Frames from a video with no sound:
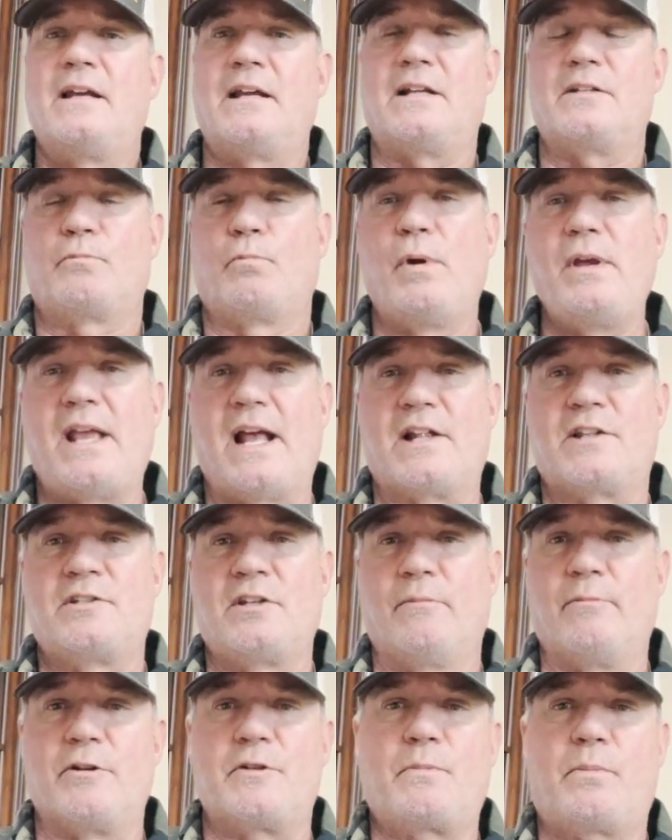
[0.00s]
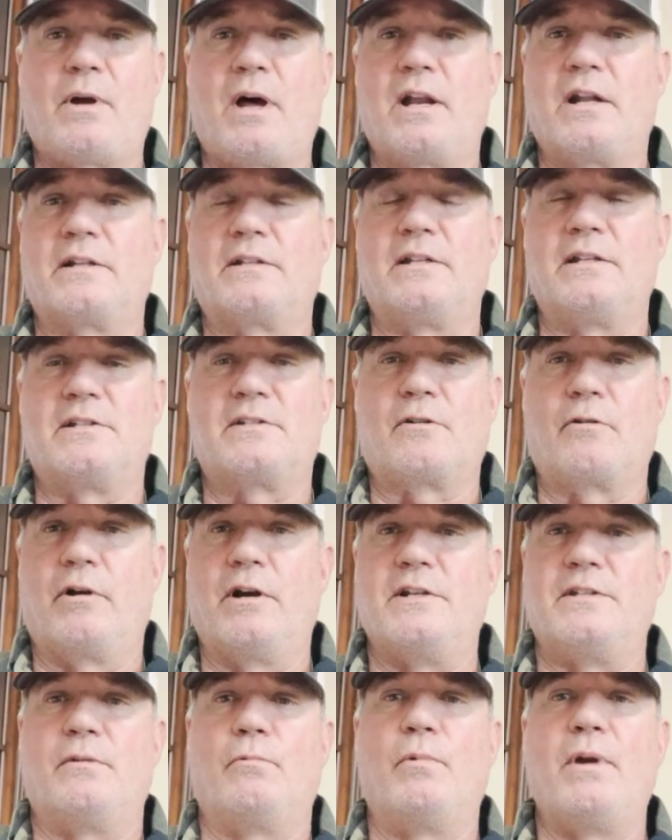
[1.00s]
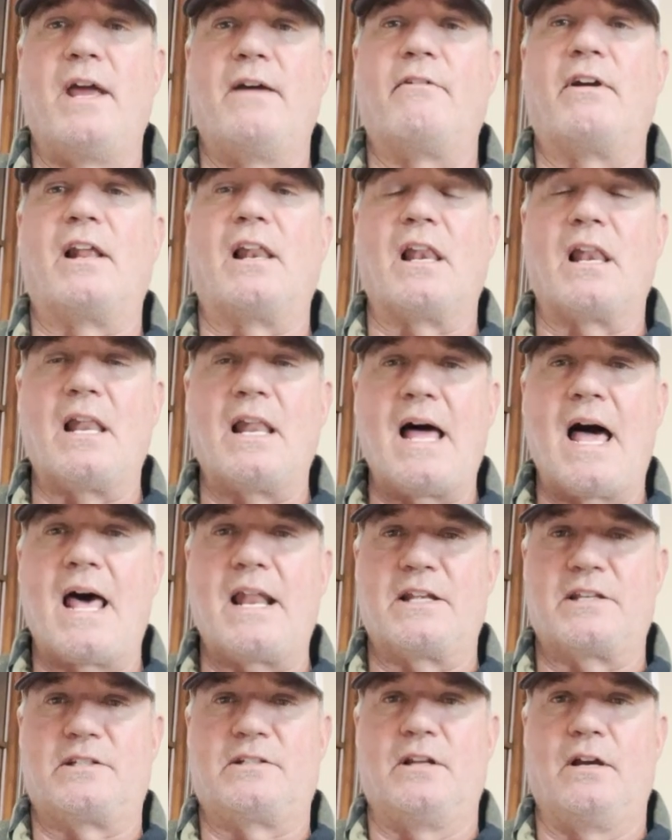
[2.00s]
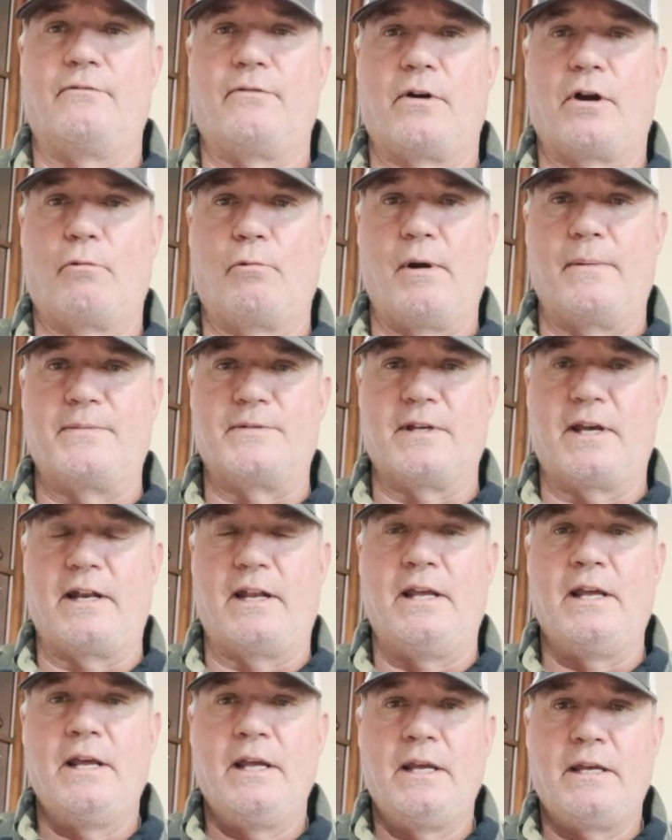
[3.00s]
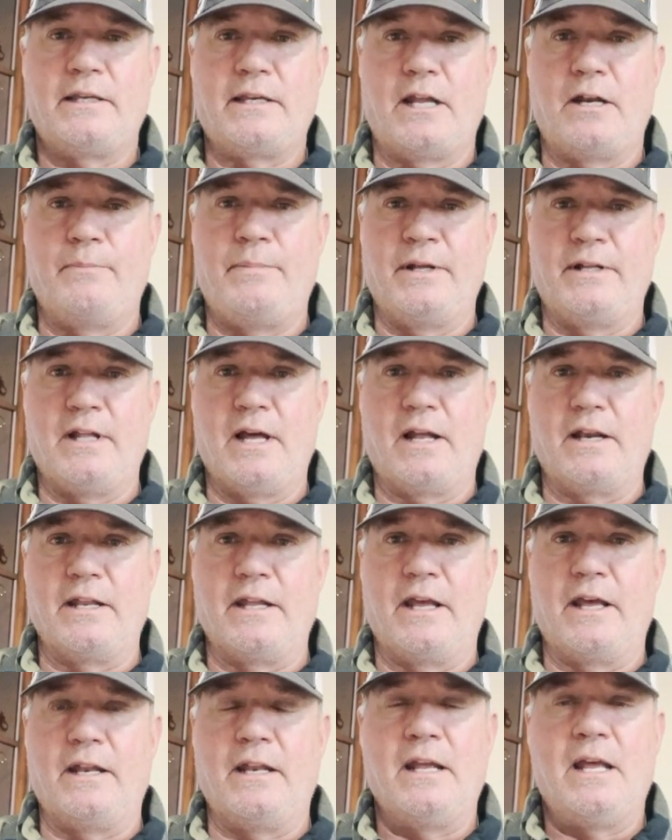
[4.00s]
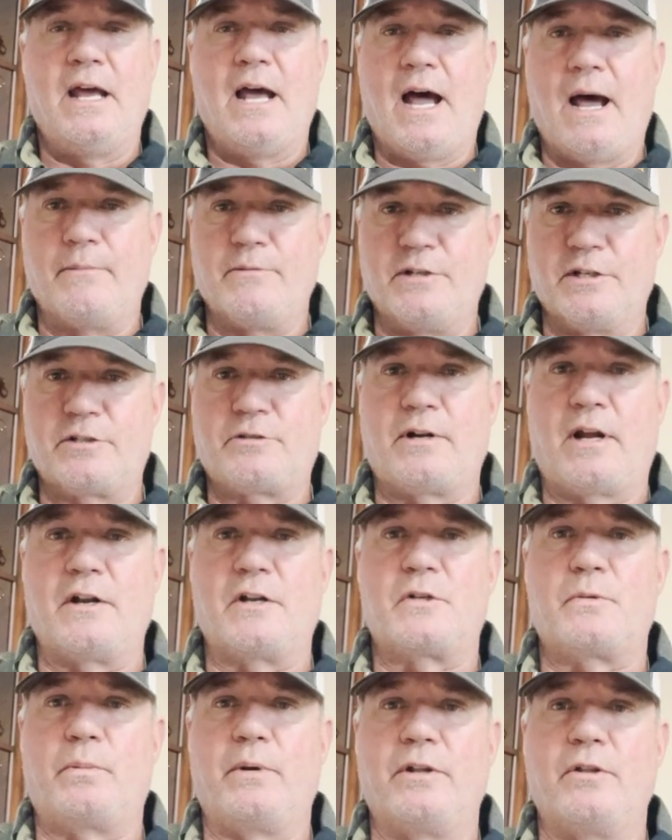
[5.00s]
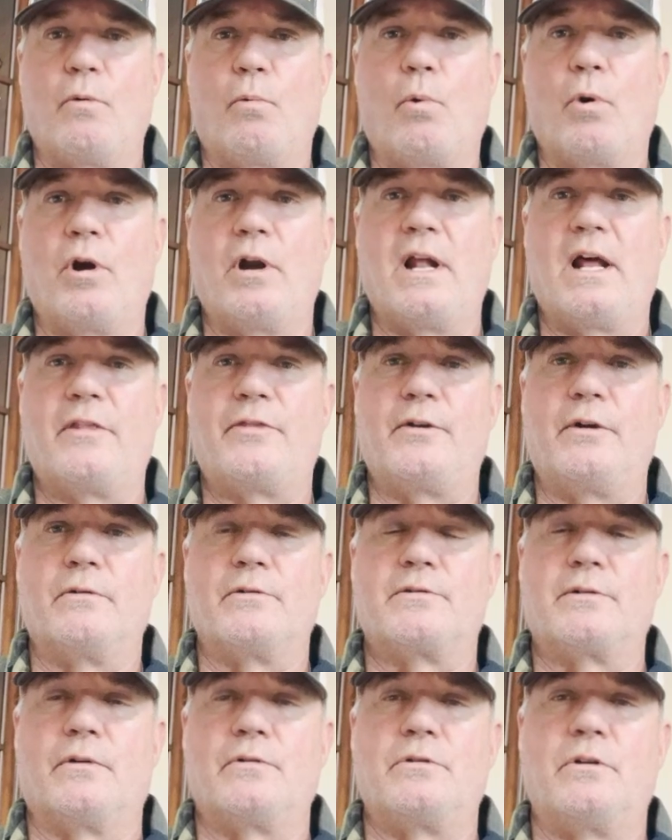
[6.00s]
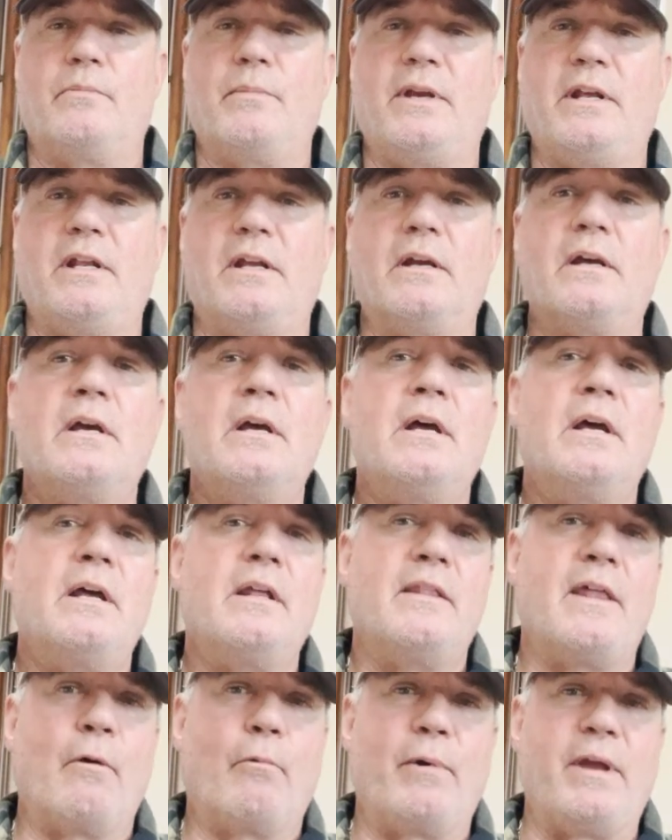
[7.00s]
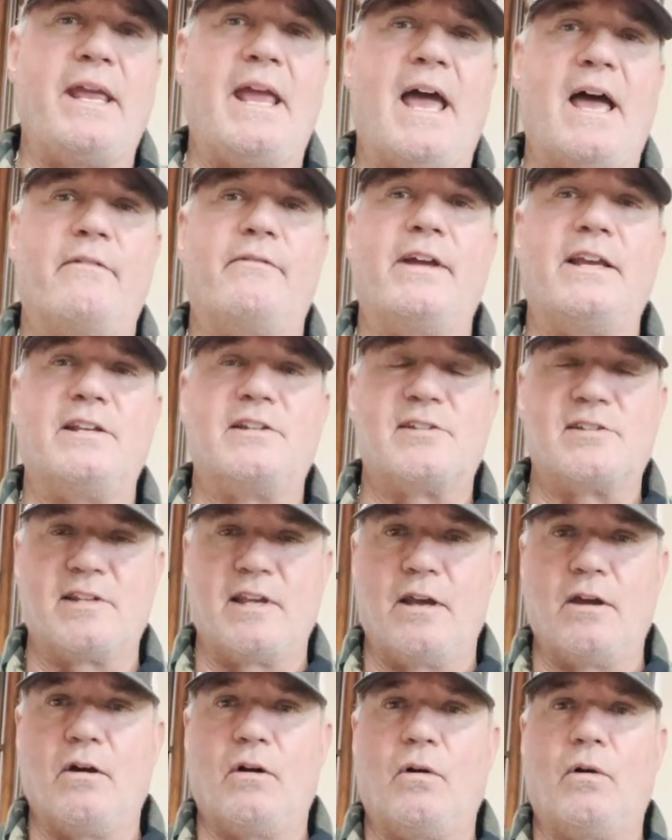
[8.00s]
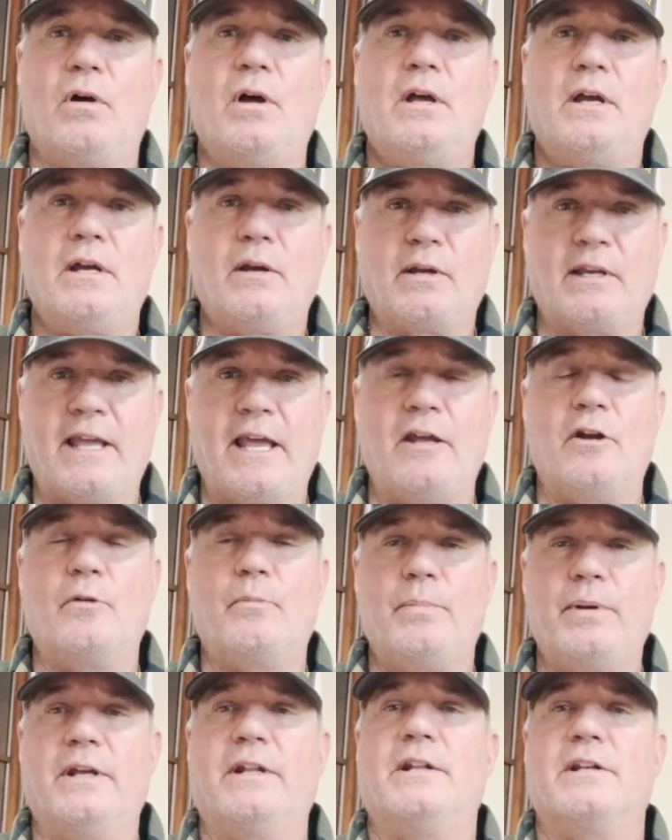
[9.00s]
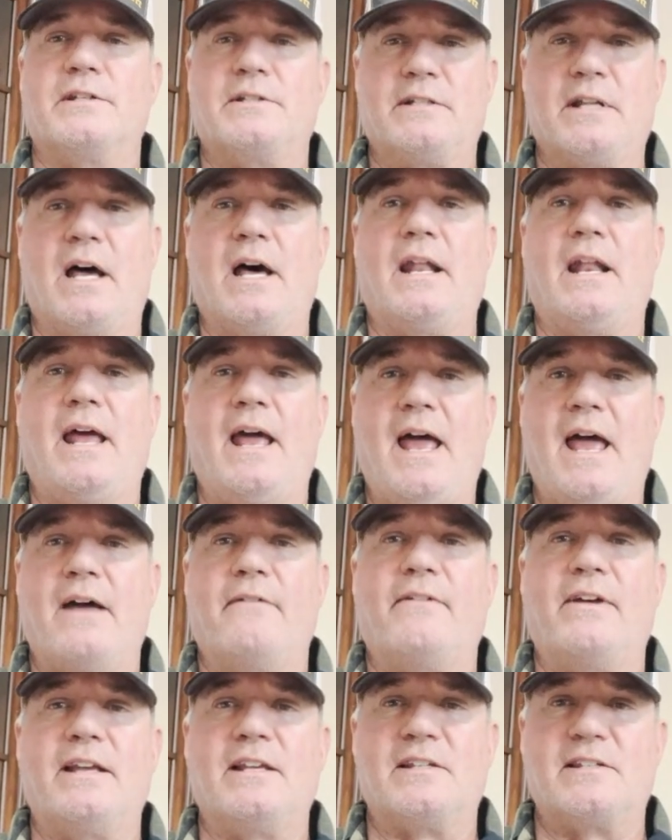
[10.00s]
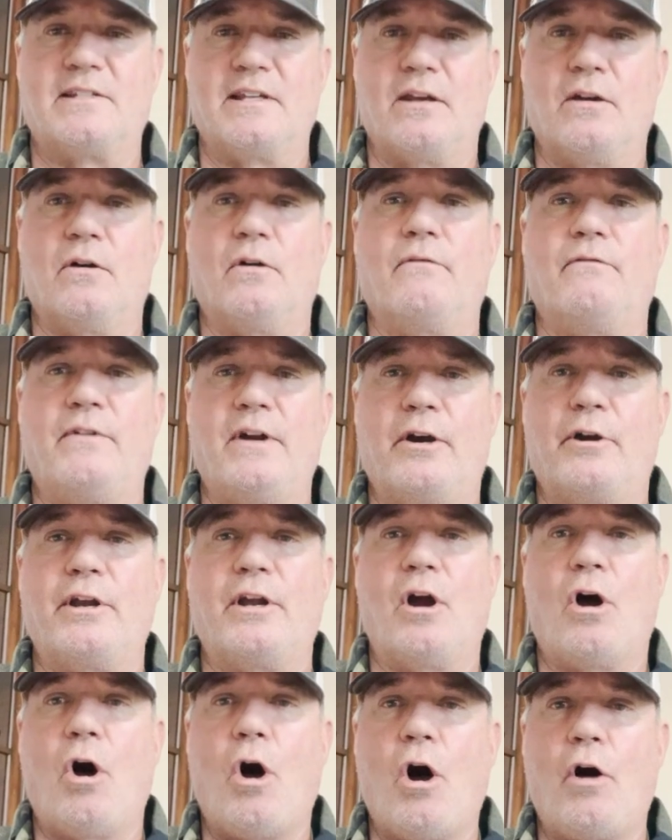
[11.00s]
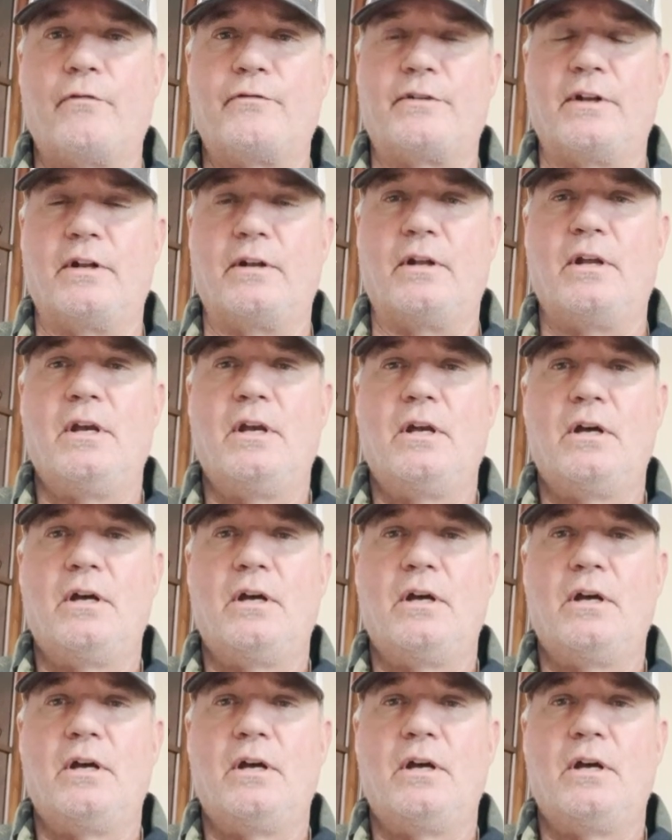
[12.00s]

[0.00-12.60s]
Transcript: Guys, we got so much product, it's crazy. We have a lot of stuff on our website, gatorpit.net. I'm just trying to spread the word out there on social media that we have a sale. Gator Pit does not have a sale very often.